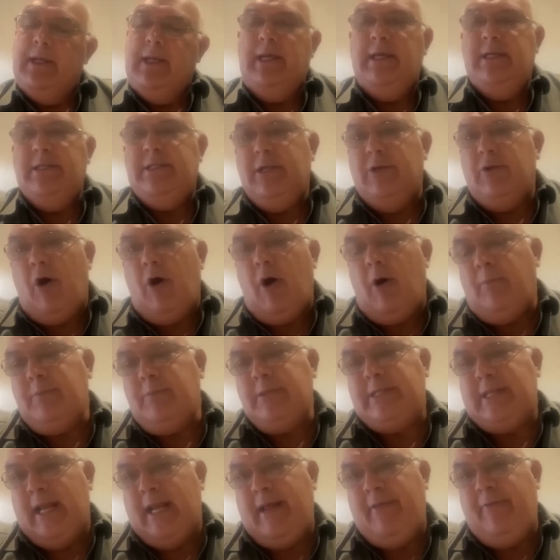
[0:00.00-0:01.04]
is an
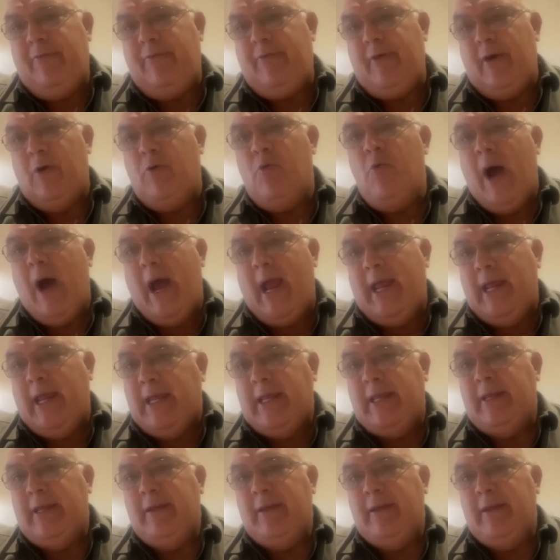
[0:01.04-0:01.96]
arm's length away